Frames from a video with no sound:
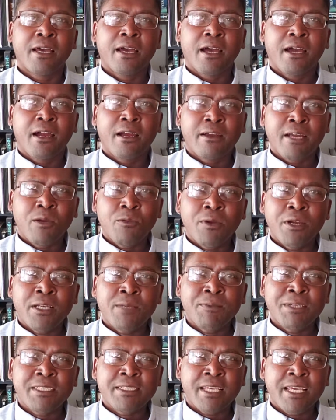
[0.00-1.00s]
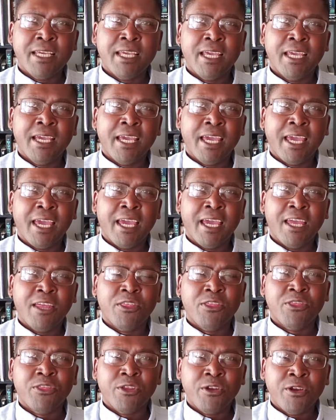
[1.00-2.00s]
All right, we're going to be taking a
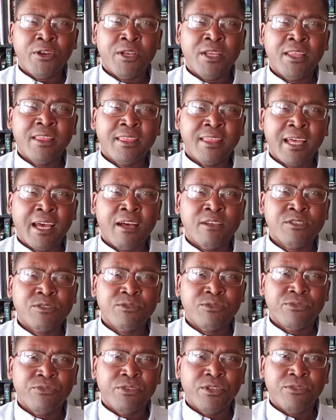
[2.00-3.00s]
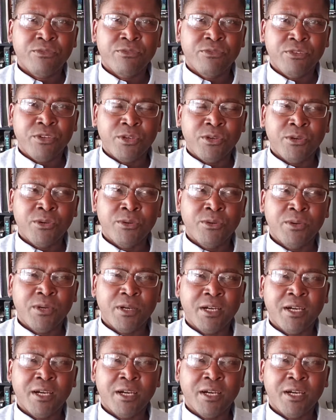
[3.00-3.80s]
30,000 foot view